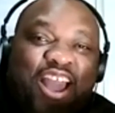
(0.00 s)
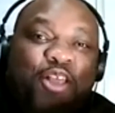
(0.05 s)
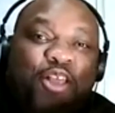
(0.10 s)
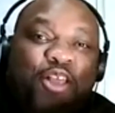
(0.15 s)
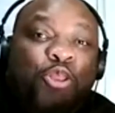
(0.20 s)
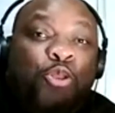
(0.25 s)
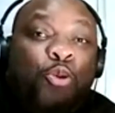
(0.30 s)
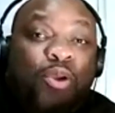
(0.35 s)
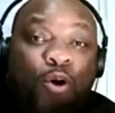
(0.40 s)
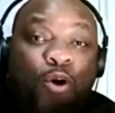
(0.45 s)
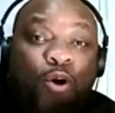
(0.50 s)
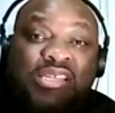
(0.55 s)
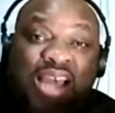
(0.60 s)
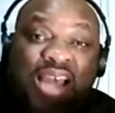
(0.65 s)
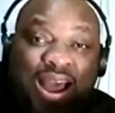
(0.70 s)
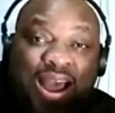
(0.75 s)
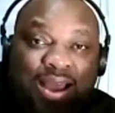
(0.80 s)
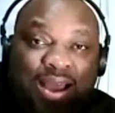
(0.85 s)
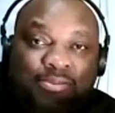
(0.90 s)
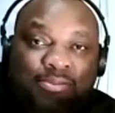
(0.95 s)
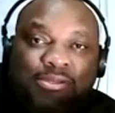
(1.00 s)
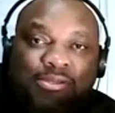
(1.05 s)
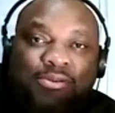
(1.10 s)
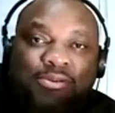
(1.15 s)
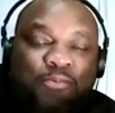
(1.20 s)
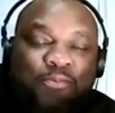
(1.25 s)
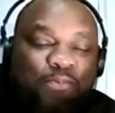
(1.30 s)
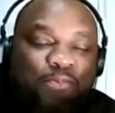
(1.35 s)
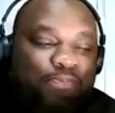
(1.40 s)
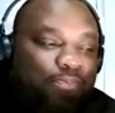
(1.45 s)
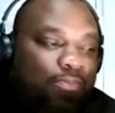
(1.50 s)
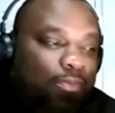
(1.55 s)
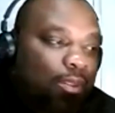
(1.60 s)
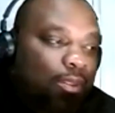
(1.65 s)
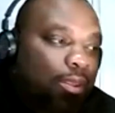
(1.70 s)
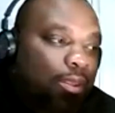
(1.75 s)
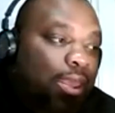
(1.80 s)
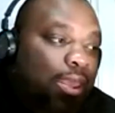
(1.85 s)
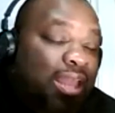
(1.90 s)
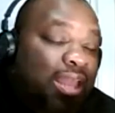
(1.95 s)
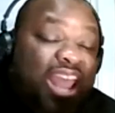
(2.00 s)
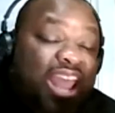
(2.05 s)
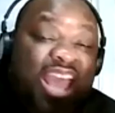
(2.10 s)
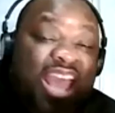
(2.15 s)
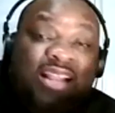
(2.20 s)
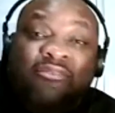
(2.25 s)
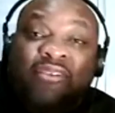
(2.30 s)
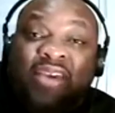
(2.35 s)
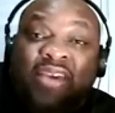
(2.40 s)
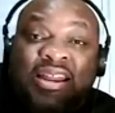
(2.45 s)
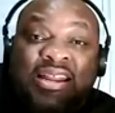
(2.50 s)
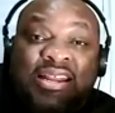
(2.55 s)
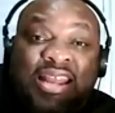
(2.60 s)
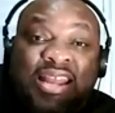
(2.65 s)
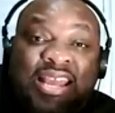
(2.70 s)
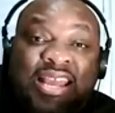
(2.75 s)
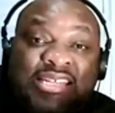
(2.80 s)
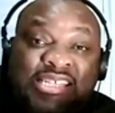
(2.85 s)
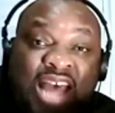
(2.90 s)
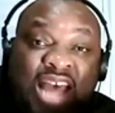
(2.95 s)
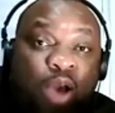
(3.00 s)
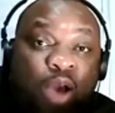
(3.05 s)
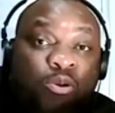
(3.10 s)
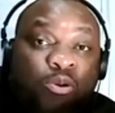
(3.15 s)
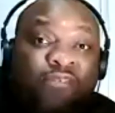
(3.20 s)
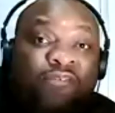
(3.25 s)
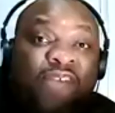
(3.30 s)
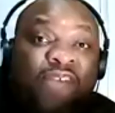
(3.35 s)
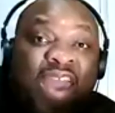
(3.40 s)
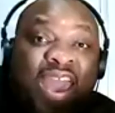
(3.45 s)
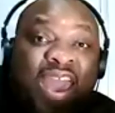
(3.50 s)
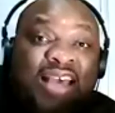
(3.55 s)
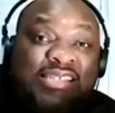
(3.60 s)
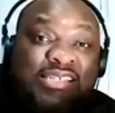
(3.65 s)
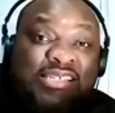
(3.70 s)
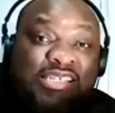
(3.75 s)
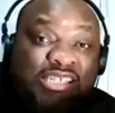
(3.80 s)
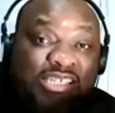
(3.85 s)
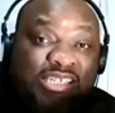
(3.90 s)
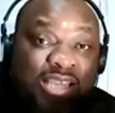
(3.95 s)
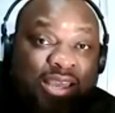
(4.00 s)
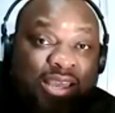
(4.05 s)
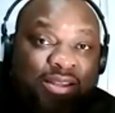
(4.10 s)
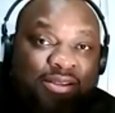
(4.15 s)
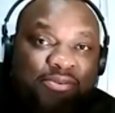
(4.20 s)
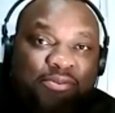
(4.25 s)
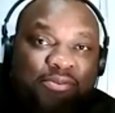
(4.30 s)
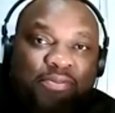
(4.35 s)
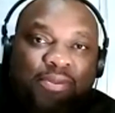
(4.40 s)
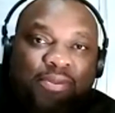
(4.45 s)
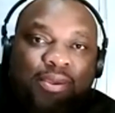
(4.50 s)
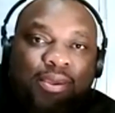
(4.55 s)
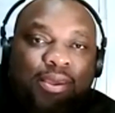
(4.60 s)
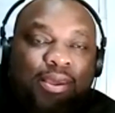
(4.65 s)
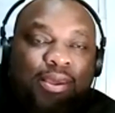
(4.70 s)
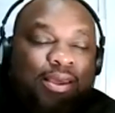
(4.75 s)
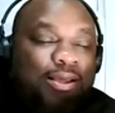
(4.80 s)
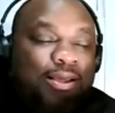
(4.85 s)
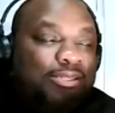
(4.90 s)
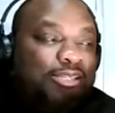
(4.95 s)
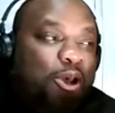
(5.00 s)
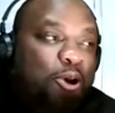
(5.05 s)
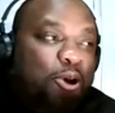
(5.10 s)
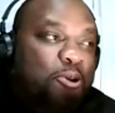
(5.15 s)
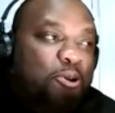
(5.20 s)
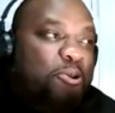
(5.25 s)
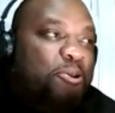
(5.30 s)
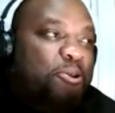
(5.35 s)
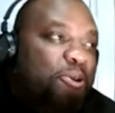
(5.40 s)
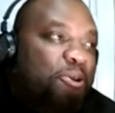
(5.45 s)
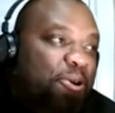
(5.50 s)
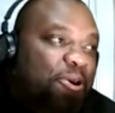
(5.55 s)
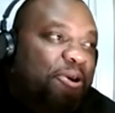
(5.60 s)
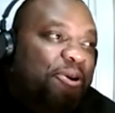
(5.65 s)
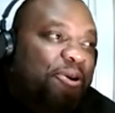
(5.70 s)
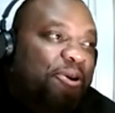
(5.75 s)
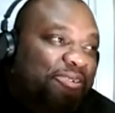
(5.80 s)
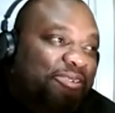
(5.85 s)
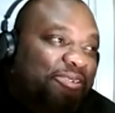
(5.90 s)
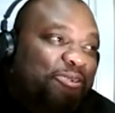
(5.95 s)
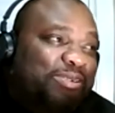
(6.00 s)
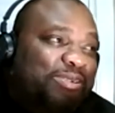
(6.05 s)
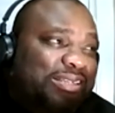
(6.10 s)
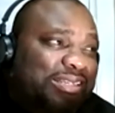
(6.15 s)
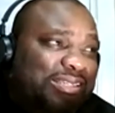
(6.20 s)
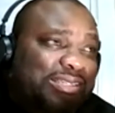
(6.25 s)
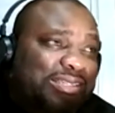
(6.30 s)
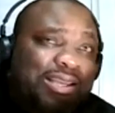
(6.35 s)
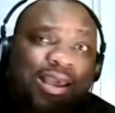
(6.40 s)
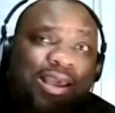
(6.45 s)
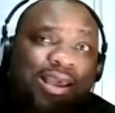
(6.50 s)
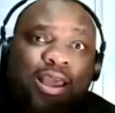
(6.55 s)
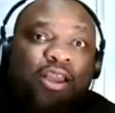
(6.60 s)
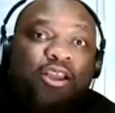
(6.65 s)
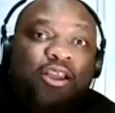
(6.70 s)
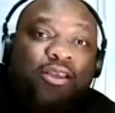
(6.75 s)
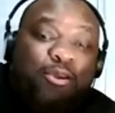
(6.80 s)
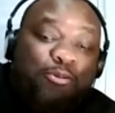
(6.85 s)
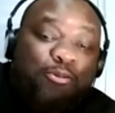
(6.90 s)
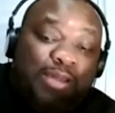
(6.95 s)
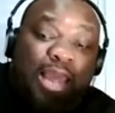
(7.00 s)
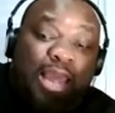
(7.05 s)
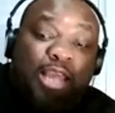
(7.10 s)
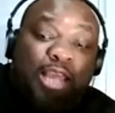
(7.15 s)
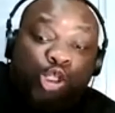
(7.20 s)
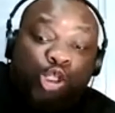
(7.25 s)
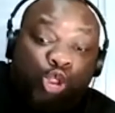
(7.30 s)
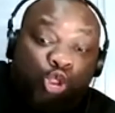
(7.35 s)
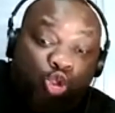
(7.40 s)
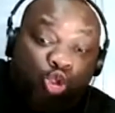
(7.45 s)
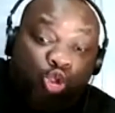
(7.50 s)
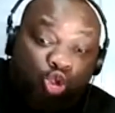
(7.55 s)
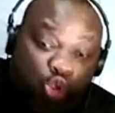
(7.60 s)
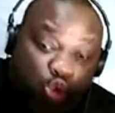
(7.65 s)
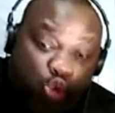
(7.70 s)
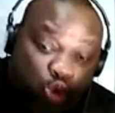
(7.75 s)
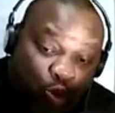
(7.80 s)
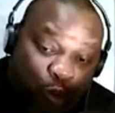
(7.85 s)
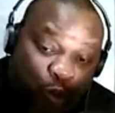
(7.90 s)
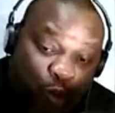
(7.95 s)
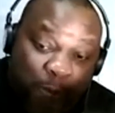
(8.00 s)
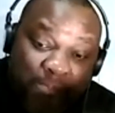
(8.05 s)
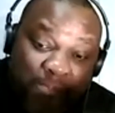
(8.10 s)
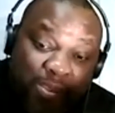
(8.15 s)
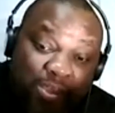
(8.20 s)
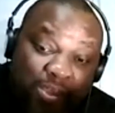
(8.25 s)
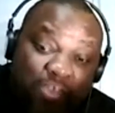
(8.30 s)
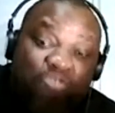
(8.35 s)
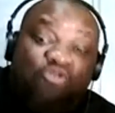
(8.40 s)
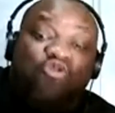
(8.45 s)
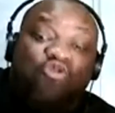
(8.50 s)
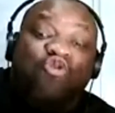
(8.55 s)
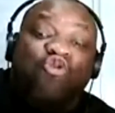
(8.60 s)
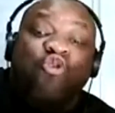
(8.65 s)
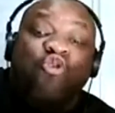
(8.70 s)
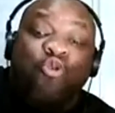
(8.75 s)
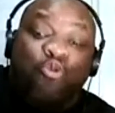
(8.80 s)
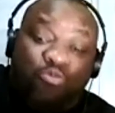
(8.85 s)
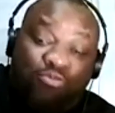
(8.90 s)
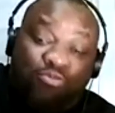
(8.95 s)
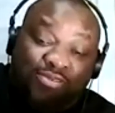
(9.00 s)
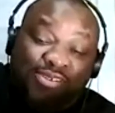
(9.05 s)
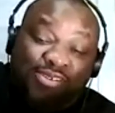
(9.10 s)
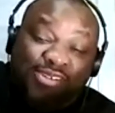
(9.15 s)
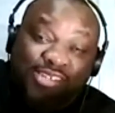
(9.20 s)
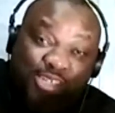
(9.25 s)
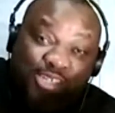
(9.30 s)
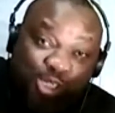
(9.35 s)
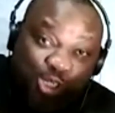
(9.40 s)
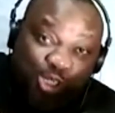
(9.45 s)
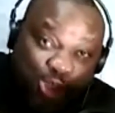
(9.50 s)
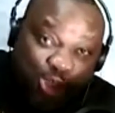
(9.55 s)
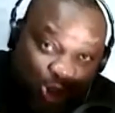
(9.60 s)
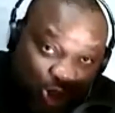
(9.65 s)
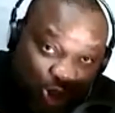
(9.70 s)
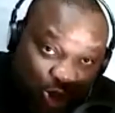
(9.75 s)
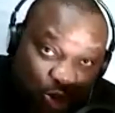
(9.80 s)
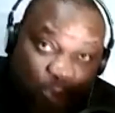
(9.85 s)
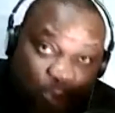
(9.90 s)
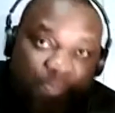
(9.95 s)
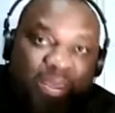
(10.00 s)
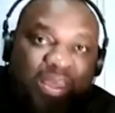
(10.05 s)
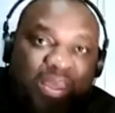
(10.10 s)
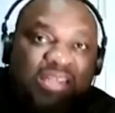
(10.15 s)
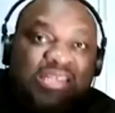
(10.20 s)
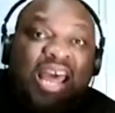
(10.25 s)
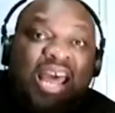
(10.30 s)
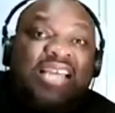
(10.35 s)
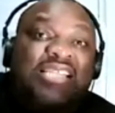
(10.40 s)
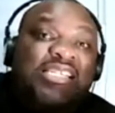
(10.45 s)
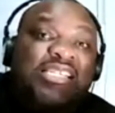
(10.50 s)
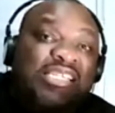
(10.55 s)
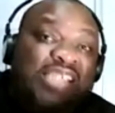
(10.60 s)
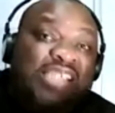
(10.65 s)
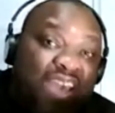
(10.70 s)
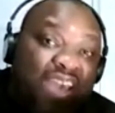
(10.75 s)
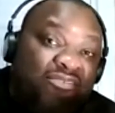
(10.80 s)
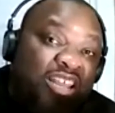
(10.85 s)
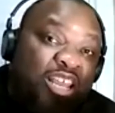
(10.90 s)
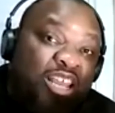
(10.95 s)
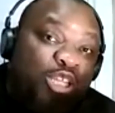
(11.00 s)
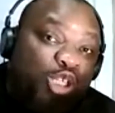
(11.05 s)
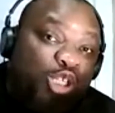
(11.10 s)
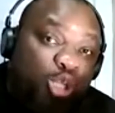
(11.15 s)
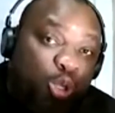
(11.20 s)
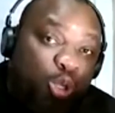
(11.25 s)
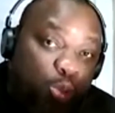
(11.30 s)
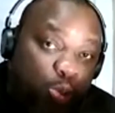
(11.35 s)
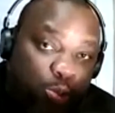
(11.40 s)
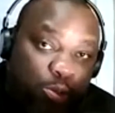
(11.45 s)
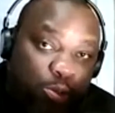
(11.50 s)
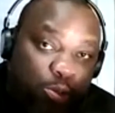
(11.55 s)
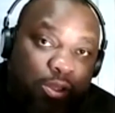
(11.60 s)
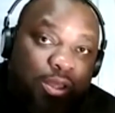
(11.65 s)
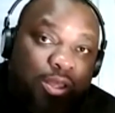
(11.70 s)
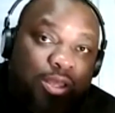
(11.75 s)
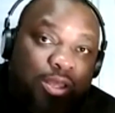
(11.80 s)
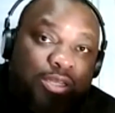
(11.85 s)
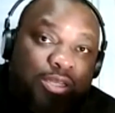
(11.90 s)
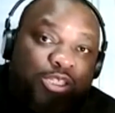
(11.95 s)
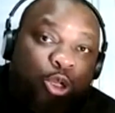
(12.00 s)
3-4 times, and the elevator in the inside was fast as shit. So it was like zoom, zoom, zoom. It was like 72. So